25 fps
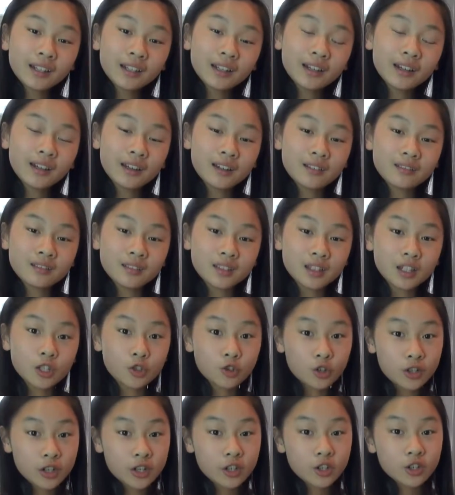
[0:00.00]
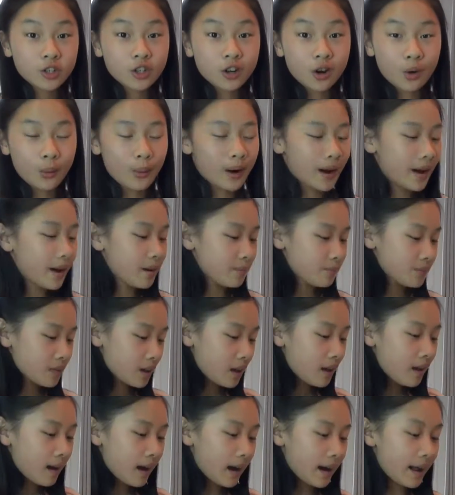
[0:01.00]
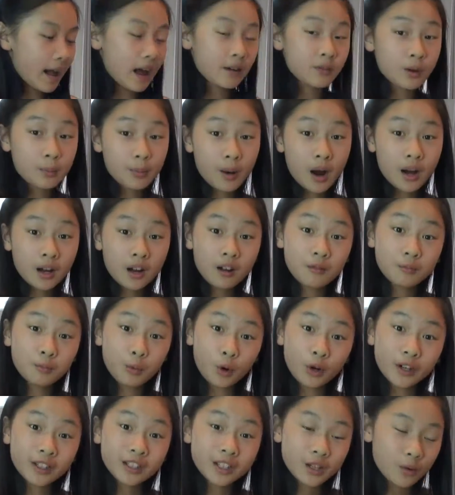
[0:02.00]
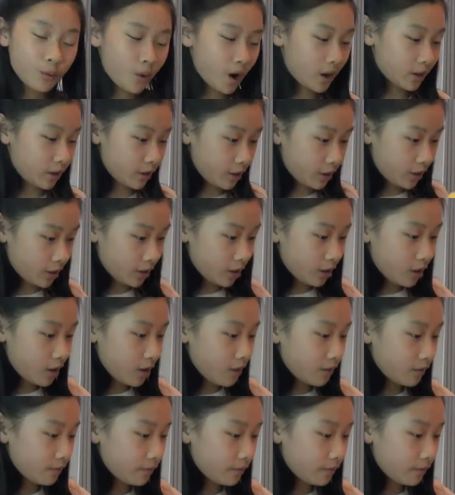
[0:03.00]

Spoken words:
it in the traditional way, I have a pot of boiling water here.